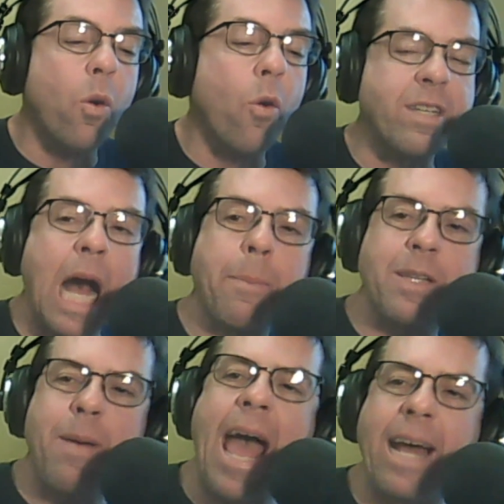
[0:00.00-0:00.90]
or adopt
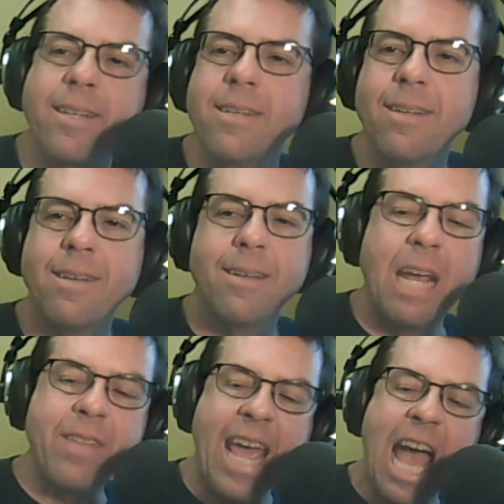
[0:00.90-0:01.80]
a pet
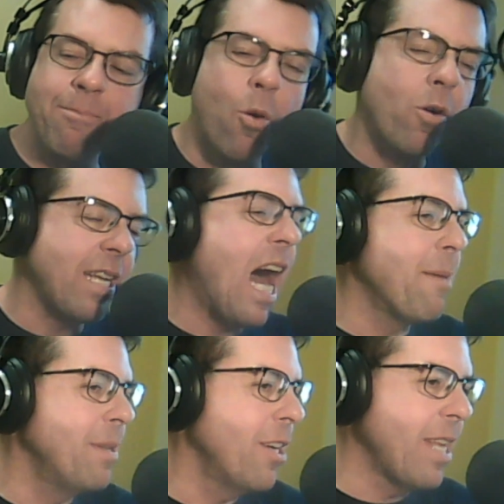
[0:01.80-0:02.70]
if they had more
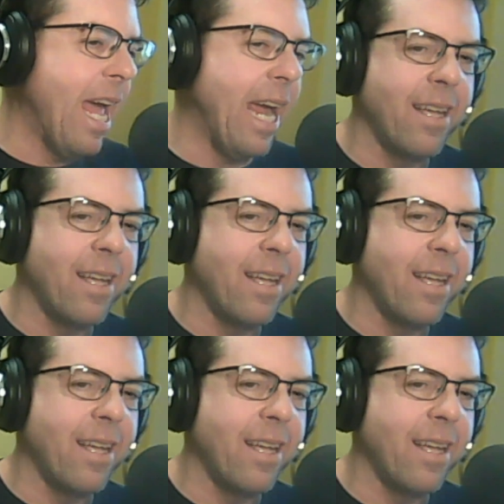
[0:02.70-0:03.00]
time in their day.